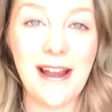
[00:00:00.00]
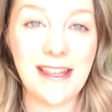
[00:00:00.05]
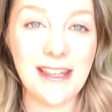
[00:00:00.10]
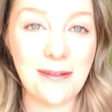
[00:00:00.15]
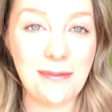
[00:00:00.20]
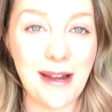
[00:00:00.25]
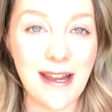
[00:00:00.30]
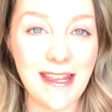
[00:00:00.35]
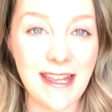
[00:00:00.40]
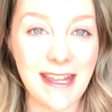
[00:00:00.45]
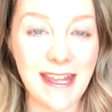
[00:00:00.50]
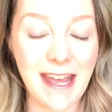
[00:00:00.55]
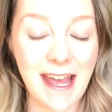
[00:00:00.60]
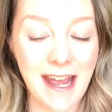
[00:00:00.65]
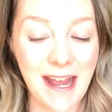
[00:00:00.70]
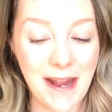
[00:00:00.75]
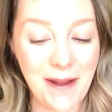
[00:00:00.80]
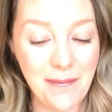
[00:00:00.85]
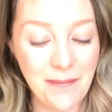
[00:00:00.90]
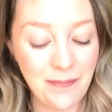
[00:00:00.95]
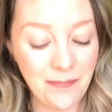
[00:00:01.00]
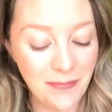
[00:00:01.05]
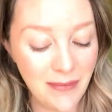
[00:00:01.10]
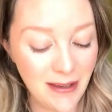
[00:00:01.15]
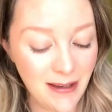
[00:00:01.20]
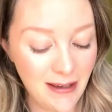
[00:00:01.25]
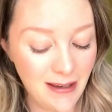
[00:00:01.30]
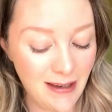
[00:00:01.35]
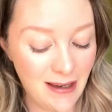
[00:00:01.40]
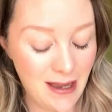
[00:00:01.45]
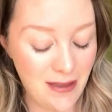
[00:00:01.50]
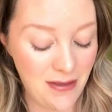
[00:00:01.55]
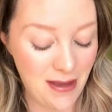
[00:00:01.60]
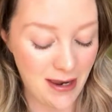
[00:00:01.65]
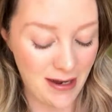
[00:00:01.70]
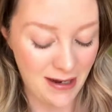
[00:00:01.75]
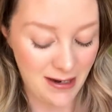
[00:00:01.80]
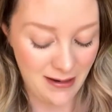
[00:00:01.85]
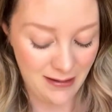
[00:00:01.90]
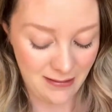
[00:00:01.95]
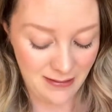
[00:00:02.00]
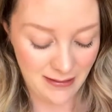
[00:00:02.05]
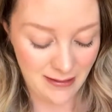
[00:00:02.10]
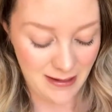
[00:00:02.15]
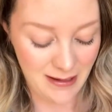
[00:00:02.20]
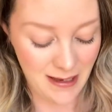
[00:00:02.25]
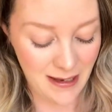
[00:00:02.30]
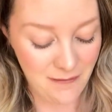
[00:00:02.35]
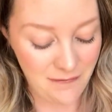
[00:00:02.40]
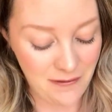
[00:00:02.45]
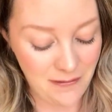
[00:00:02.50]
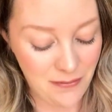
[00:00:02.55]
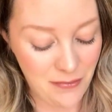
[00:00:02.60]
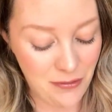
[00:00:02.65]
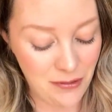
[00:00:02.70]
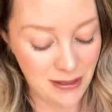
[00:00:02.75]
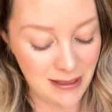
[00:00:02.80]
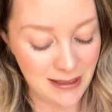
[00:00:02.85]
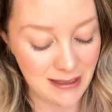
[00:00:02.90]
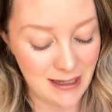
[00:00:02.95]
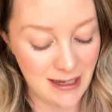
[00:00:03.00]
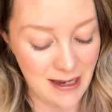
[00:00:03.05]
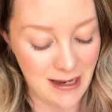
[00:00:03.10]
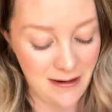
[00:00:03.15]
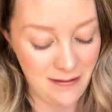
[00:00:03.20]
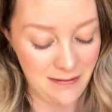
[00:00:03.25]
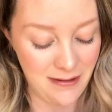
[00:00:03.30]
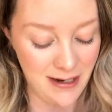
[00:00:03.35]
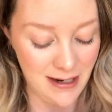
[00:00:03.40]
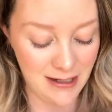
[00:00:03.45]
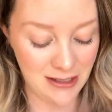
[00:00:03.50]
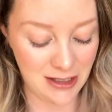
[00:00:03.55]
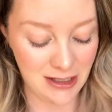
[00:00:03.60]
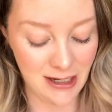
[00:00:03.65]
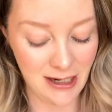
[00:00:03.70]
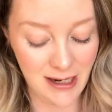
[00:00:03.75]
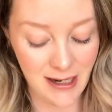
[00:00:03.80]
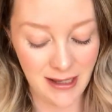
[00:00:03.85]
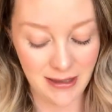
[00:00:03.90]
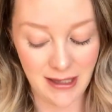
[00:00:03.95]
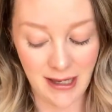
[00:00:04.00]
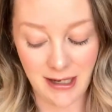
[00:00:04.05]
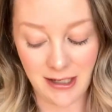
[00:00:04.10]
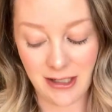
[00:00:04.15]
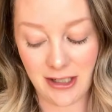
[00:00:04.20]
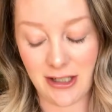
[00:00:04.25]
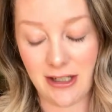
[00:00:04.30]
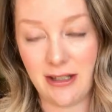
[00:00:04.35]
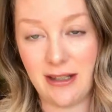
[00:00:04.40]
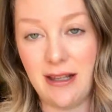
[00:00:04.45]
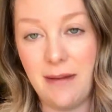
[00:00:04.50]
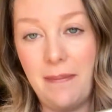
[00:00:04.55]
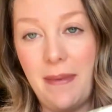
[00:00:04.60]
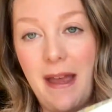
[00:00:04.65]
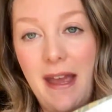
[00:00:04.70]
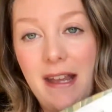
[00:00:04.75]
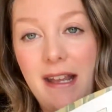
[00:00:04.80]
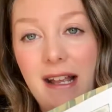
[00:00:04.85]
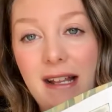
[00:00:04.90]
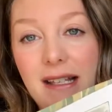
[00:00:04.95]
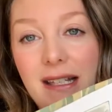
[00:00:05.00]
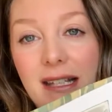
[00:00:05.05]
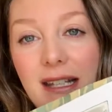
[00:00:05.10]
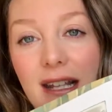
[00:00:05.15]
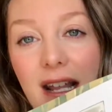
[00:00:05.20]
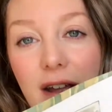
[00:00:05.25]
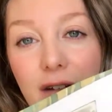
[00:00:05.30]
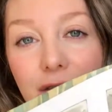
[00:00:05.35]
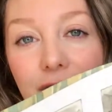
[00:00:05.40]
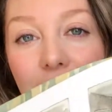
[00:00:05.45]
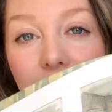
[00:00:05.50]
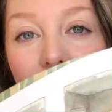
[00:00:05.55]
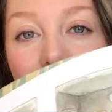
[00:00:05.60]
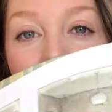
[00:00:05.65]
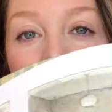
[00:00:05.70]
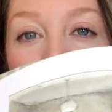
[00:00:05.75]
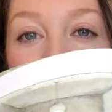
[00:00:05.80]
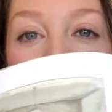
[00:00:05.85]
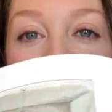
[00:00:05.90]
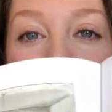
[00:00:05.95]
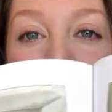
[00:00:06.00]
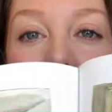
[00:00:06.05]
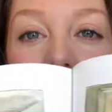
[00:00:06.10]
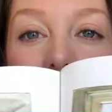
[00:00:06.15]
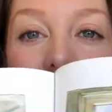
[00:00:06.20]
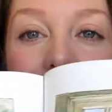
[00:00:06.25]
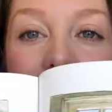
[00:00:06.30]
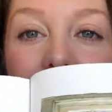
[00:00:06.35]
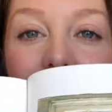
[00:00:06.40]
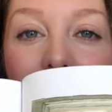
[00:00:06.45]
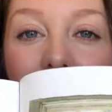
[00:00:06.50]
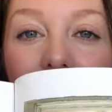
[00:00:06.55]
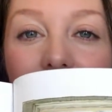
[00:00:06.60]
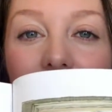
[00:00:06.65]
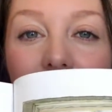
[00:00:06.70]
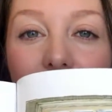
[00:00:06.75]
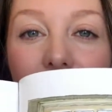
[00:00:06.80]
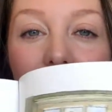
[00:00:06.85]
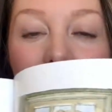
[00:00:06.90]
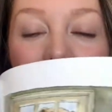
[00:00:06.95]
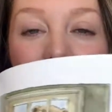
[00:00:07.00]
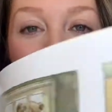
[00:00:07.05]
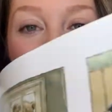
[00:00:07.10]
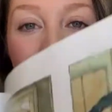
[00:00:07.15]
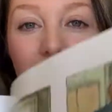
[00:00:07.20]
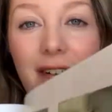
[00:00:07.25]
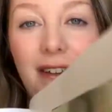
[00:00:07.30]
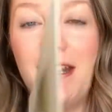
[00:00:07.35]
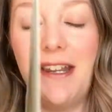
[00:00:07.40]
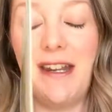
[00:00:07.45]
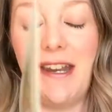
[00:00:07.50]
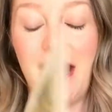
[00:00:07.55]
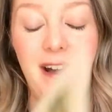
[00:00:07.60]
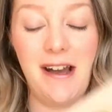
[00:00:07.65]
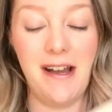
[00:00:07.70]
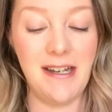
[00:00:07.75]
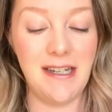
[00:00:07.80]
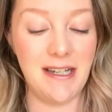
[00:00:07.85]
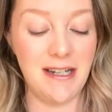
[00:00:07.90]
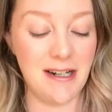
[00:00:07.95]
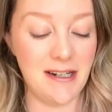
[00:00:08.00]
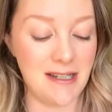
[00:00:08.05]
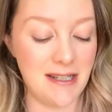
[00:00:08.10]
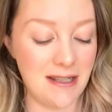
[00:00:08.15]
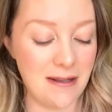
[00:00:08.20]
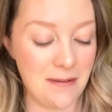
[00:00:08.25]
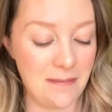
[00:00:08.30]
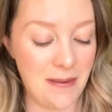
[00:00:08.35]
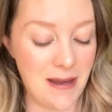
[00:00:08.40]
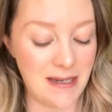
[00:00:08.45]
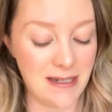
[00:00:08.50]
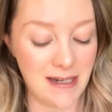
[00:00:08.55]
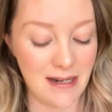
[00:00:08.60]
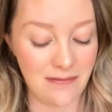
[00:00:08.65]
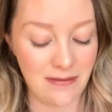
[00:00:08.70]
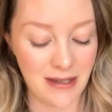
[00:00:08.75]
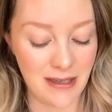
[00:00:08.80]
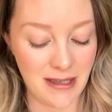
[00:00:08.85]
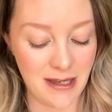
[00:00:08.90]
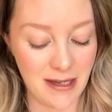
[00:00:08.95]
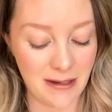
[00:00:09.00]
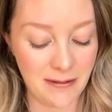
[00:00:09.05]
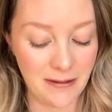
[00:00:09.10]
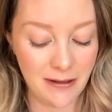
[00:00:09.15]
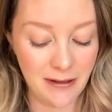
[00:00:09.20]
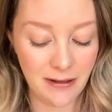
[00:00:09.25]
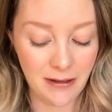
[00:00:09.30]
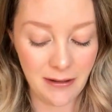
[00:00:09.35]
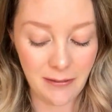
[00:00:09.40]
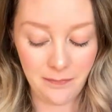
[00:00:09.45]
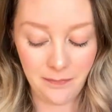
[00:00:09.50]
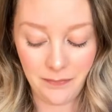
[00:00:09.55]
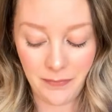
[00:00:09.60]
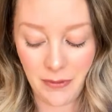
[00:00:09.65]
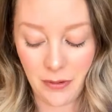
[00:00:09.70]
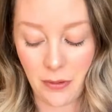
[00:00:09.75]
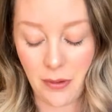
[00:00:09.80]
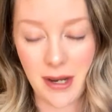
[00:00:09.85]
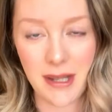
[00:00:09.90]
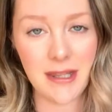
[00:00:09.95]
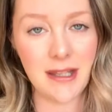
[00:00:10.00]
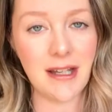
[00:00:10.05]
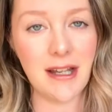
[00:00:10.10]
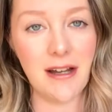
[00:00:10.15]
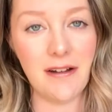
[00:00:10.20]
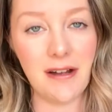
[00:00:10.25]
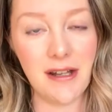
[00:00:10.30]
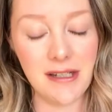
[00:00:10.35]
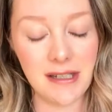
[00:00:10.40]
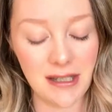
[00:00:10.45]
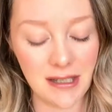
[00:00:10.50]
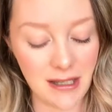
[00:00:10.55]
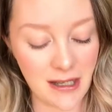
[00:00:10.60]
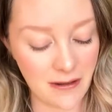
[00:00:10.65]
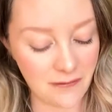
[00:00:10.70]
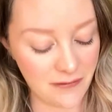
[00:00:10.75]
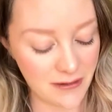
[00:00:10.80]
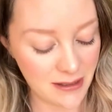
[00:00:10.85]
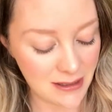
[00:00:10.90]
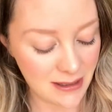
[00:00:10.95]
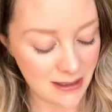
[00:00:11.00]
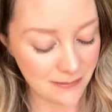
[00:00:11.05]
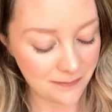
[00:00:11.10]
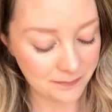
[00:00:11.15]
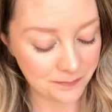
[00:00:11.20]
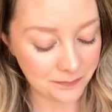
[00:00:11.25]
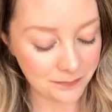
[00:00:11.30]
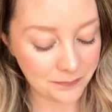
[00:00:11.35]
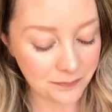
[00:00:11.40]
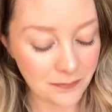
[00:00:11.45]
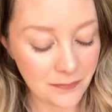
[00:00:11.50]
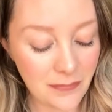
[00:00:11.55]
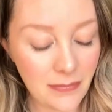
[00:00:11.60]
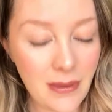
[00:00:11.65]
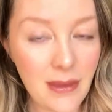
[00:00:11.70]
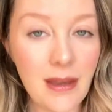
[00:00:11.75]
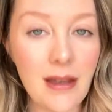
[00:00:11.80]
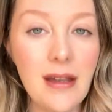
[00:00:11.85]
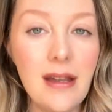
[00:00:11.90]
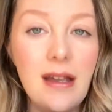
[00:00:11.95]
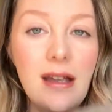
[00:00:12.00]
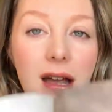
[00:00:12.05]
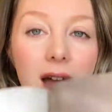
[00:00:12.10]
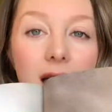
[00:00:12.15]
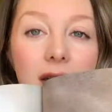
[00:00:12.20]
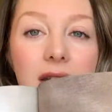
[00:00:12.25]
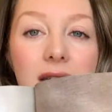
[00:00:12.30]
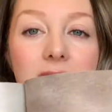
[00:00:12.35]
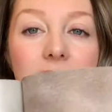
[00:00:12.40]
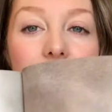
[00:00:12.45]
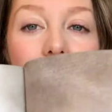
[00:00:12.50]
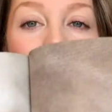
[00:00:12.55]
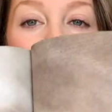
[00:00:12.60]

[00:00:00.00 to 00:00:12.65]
the way they came. And then even more scary actually, the bear gets to their front door and they're like keeping the bear out and then hiding under their bed and everything. or in the under the covers. And this is the